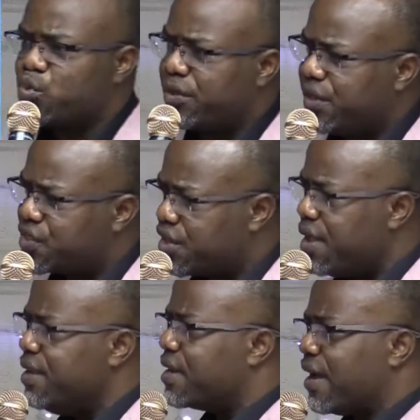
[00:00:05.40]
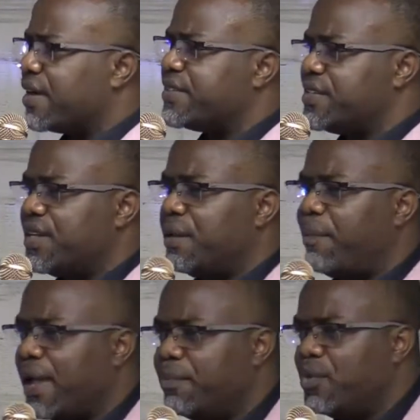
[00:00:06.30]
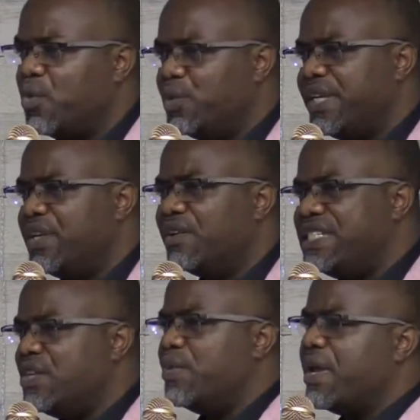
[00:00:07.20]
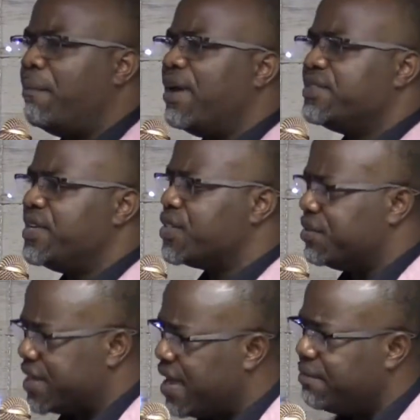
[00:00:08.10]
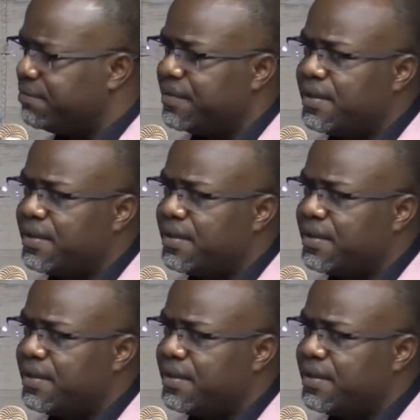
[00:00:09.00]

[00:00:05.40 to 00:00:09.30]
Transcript: with these three characters in the Bible who did not deal with their mountains on time.